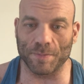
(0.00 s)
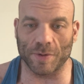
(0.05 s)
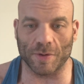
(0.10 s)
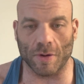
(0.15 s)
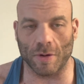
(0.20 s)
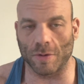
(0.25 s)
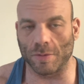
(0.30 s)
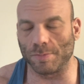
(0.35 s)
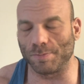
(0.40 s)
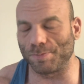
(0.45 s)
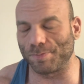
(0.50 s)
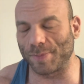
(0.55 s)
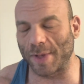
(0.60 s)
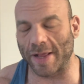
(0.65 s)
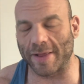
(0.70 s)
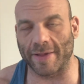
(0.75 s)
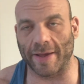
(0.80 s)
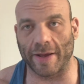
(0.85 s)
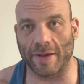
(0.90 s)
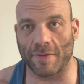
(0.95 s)
So
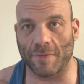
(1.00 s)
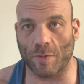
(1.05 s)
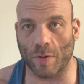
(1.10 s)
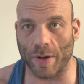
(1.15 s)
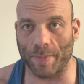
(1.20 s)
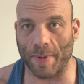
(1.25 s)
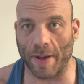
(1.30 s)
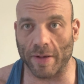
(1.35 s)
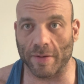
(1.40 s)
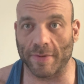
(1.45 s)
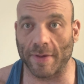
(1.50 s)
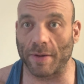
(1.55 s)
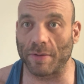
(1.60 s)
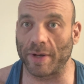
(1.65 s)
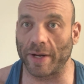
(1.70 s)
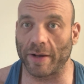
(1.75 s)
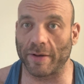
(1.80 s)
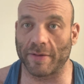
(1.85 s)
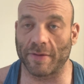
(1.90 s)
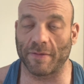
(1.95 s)
let's say it's 40 pounds, that would
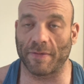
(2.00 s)
take us to